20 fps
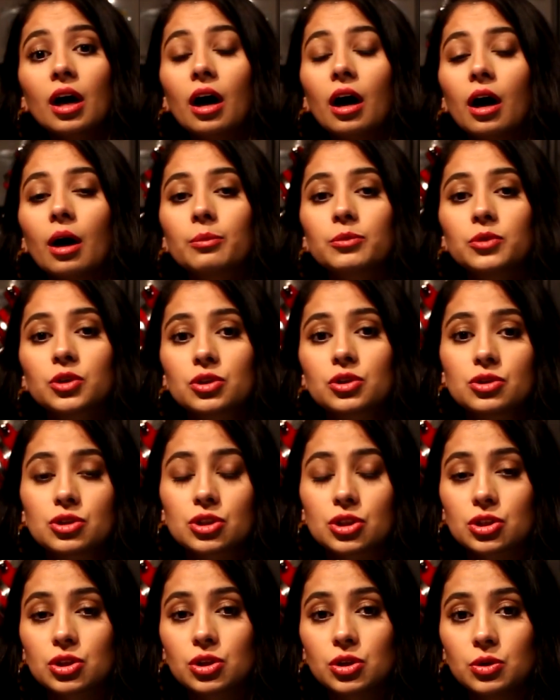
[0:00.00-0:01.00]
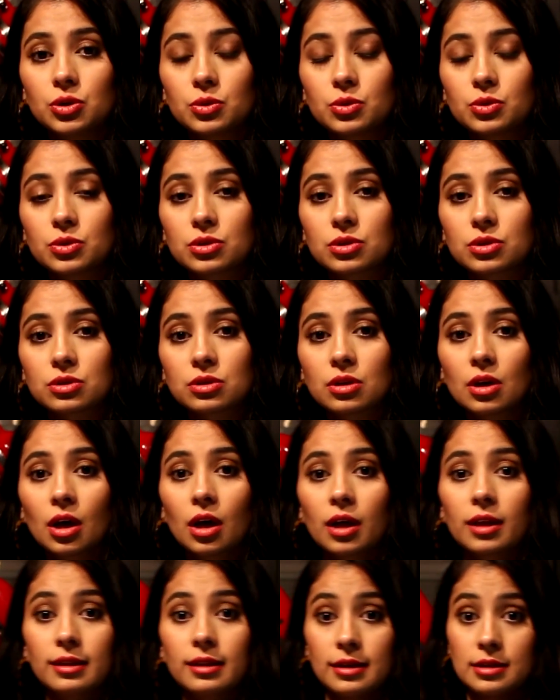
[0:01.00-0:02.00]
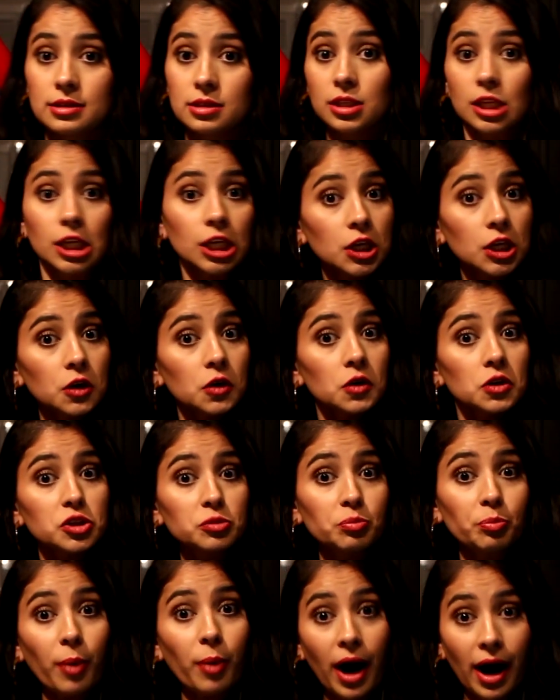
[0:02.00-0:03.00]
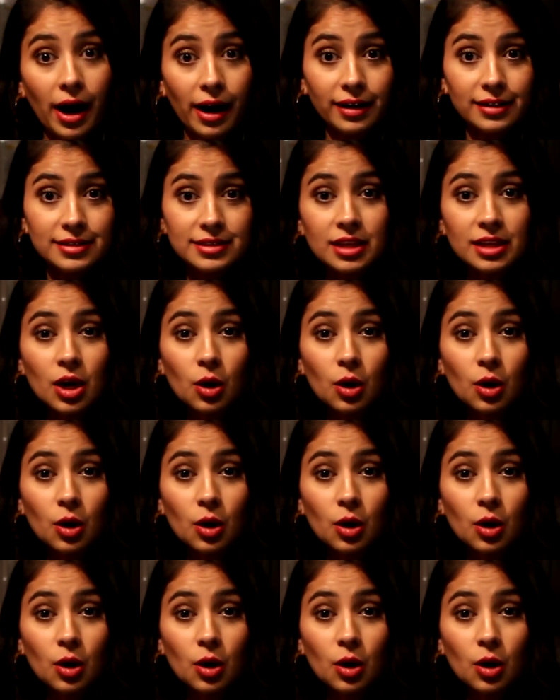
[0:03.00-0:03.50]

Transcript: You can just use this huge box,